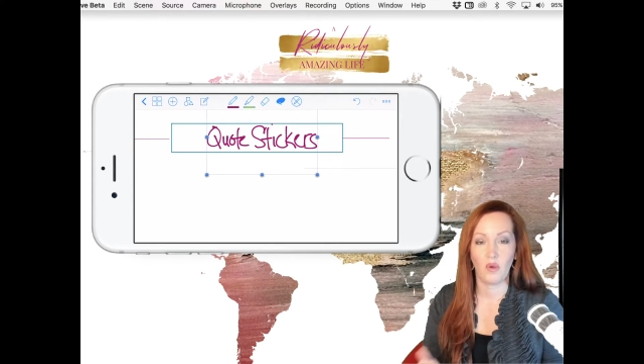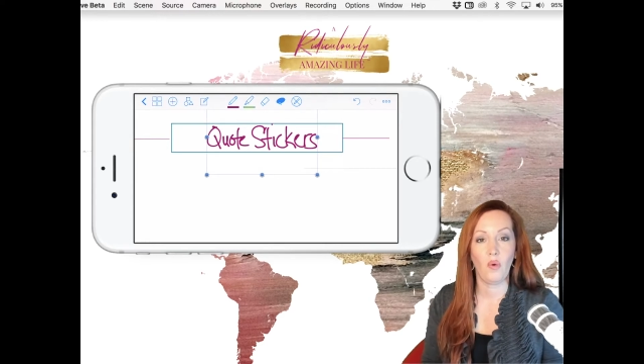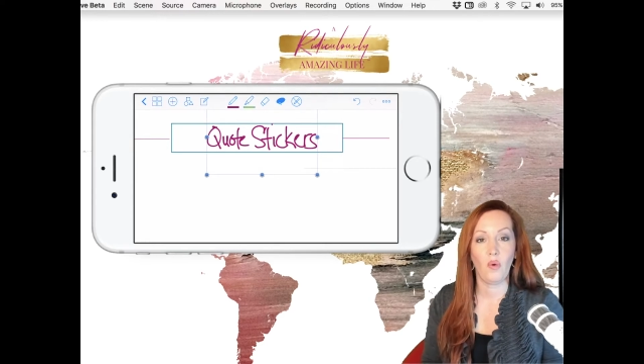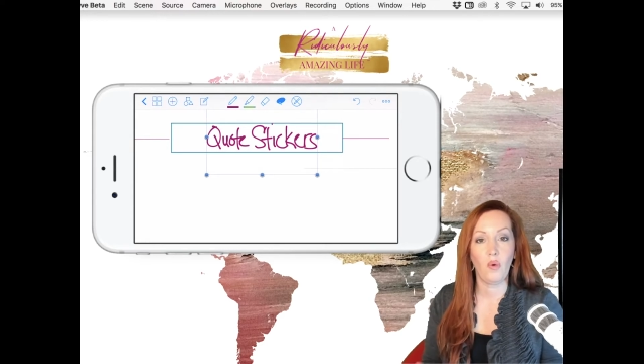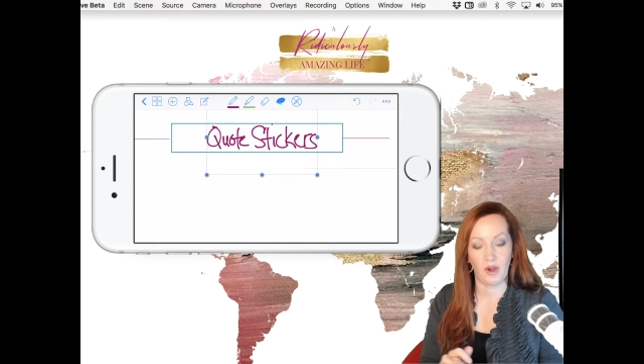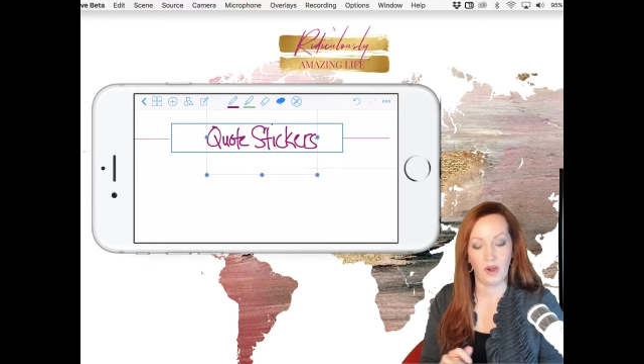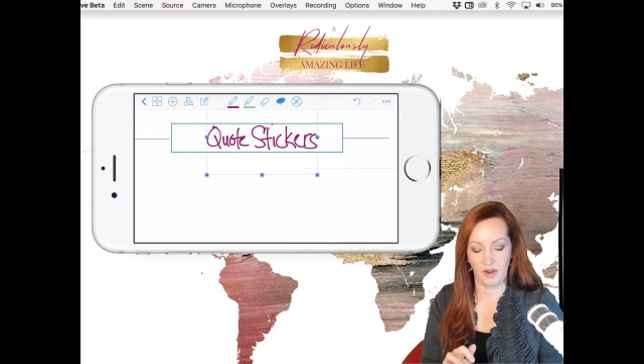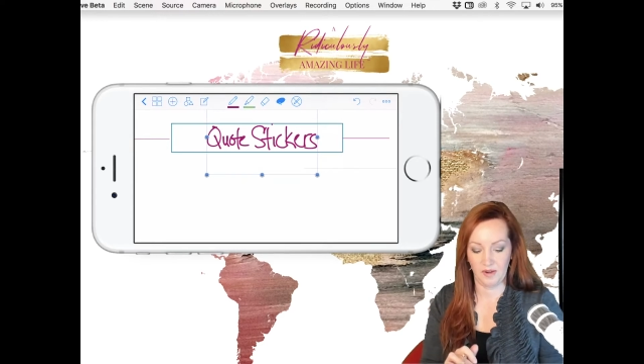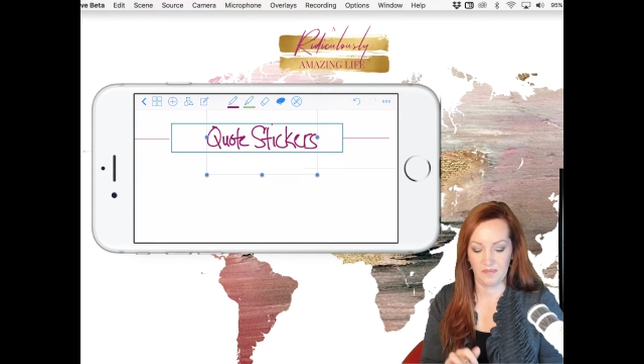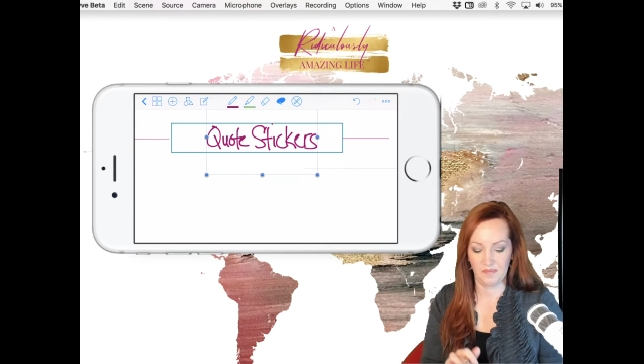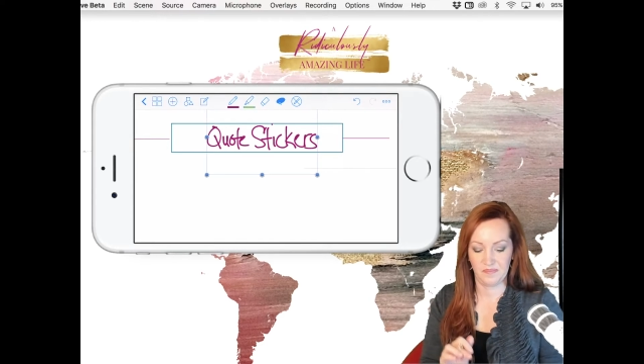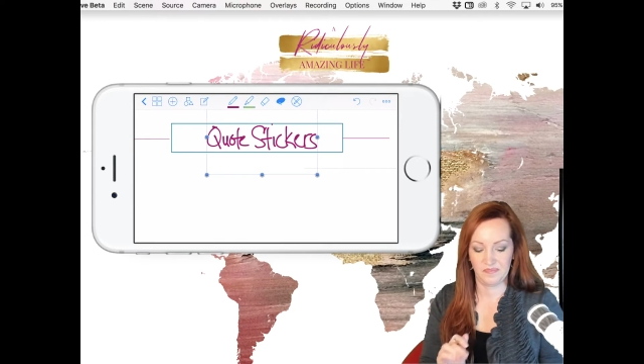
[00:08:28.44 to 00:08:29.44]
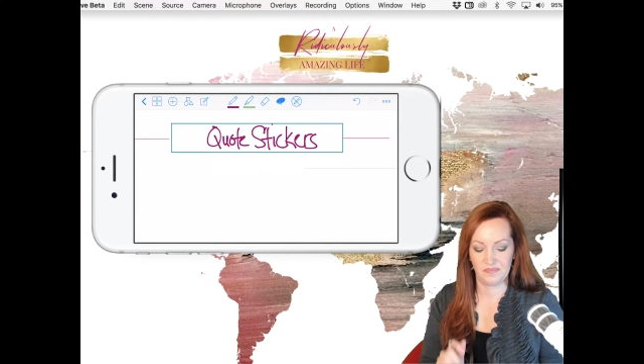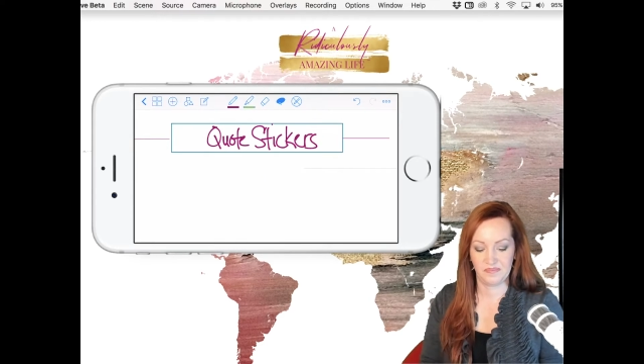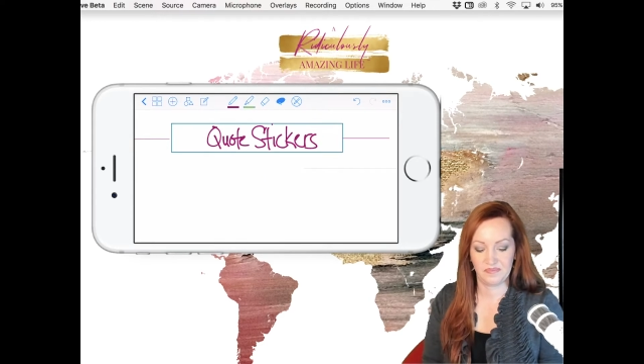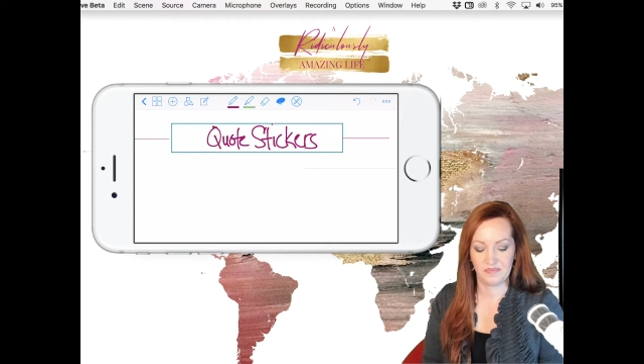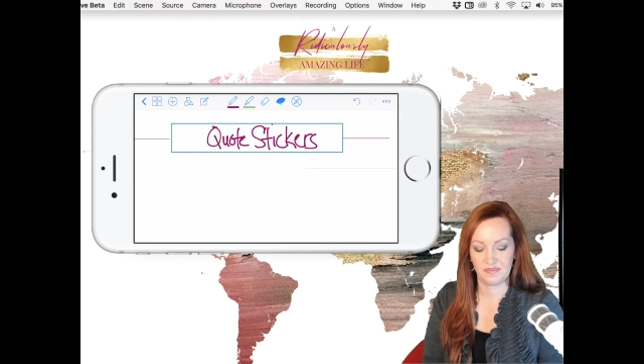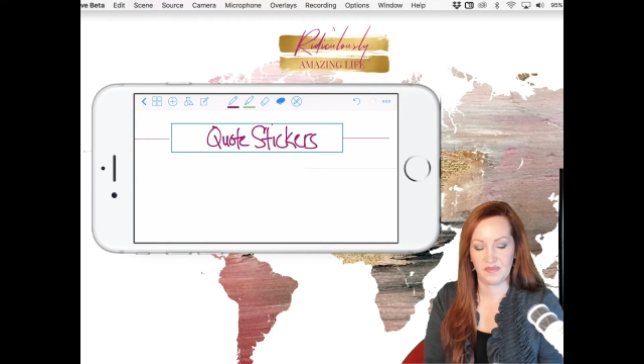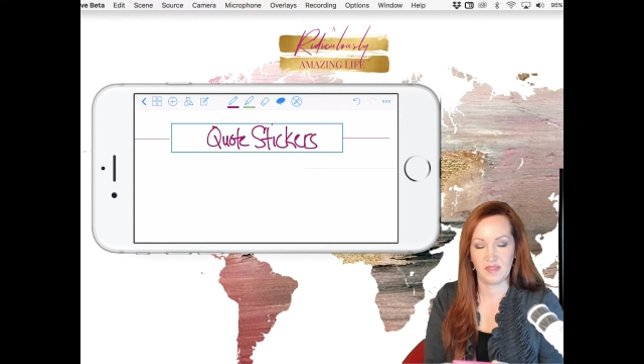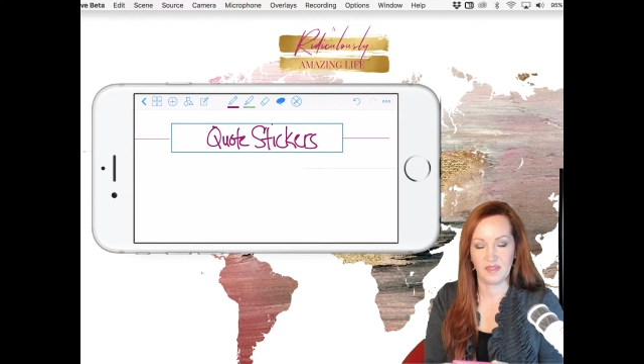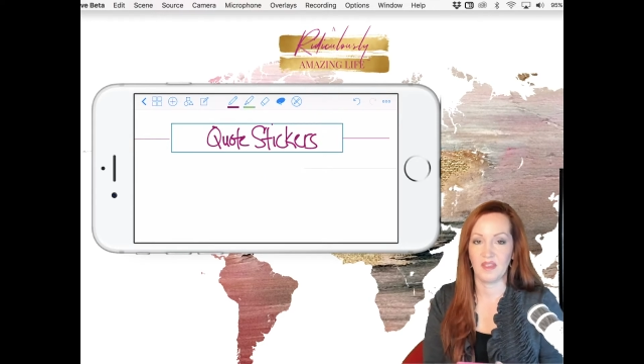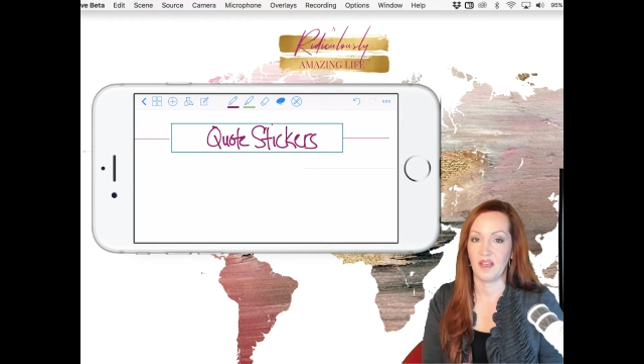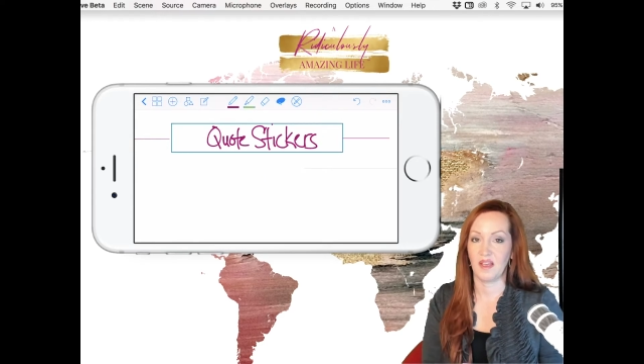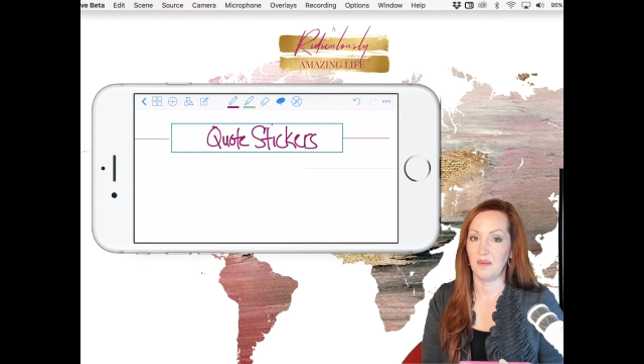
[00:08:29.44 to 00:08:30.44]
Or
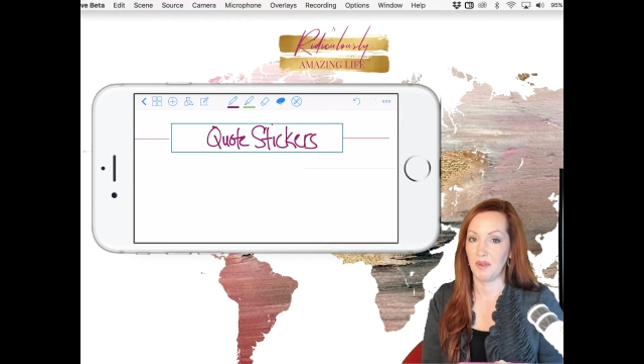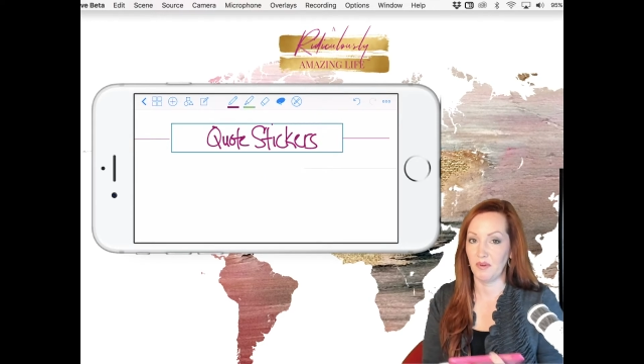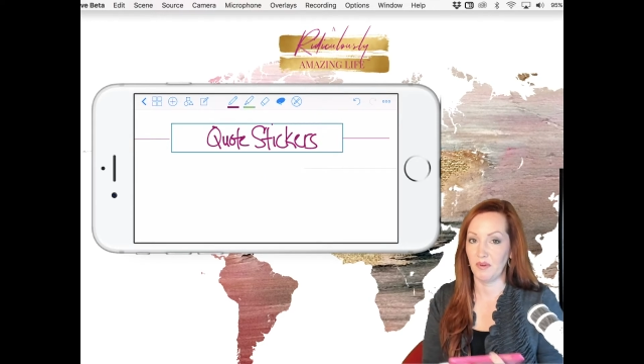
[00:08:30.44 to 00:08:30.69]
I'm going